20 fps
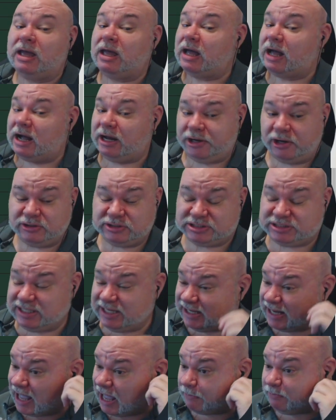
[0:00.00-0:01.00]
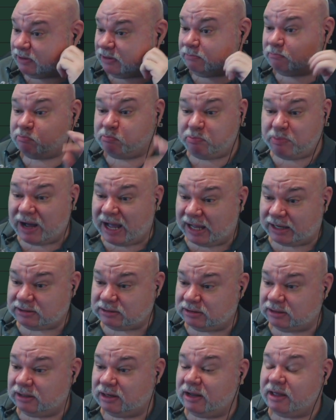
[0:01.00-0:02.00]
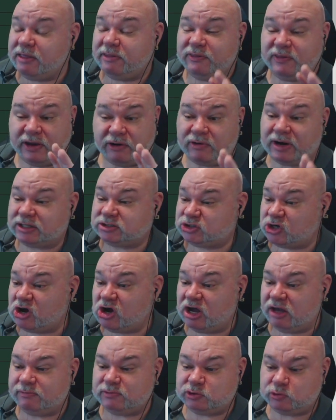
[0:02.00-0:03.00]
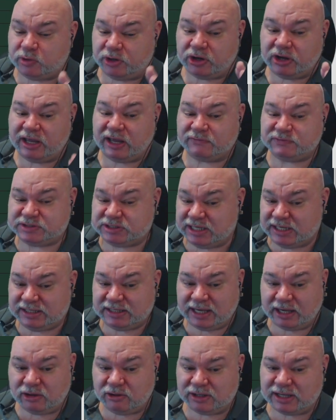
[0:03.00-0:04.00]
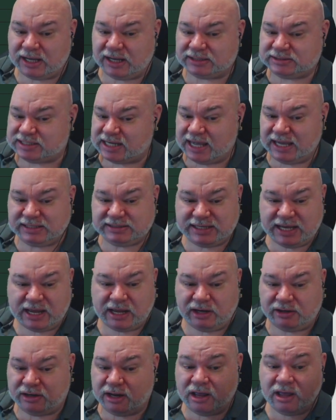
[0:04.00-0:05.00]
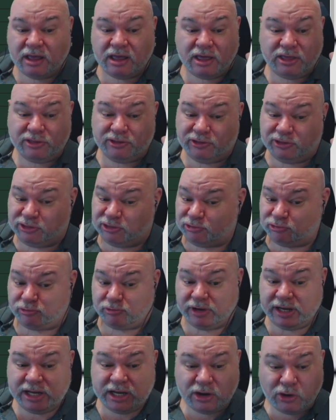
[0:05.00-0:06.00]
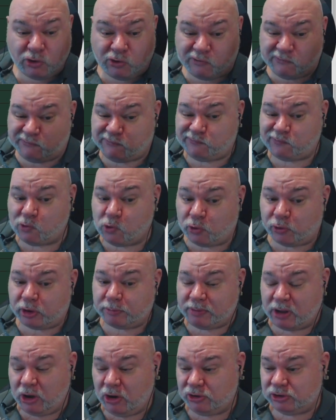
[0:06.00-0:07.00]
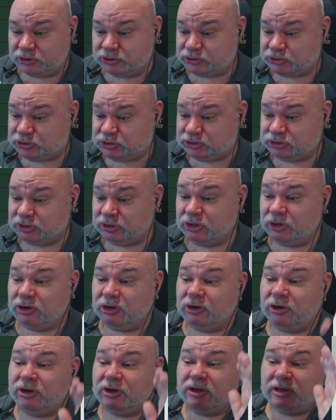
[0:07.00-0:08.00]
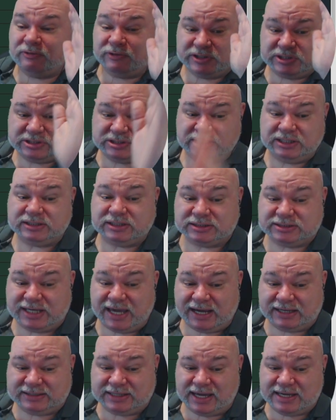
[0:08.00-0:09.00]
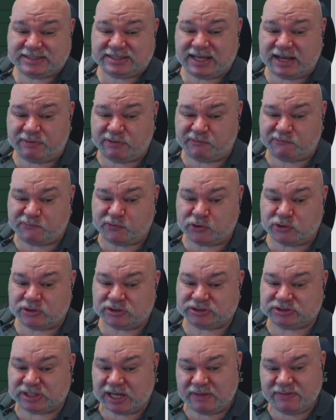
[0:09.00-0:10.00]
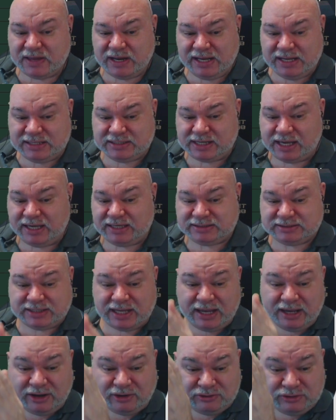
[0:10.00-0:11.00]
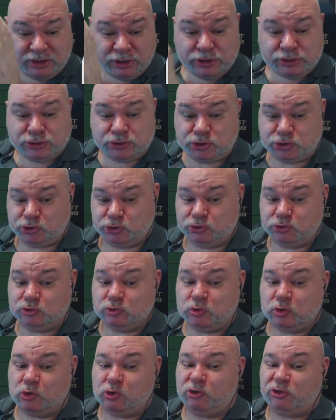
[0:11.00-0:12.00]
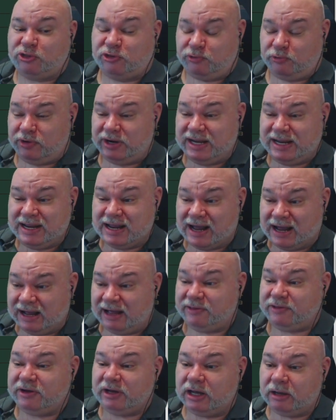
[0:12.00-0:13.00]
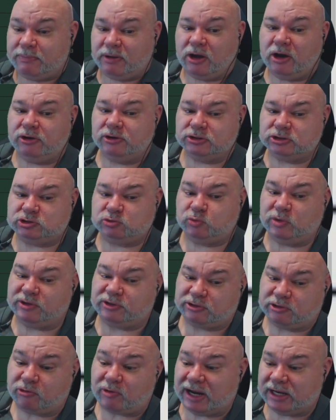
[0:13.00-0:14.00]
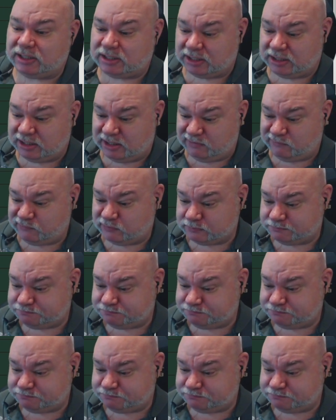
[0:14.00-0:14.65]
I don't see it happen, but there are times when I have seen Kelgar take down 3 or 4 opponents. The single attack takes down the first, and then he takes down 2 or 3 other opponents with Great Cleave.